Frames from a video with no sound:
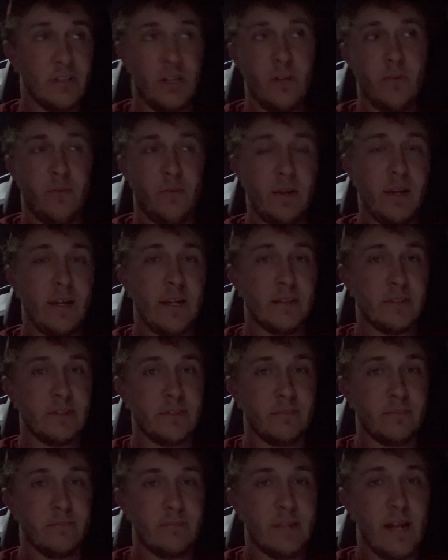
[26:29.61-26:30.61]
Hopefully we get
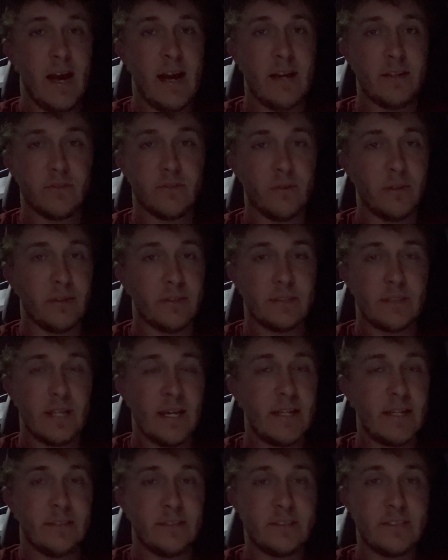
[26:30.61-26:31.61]
some nights where it stays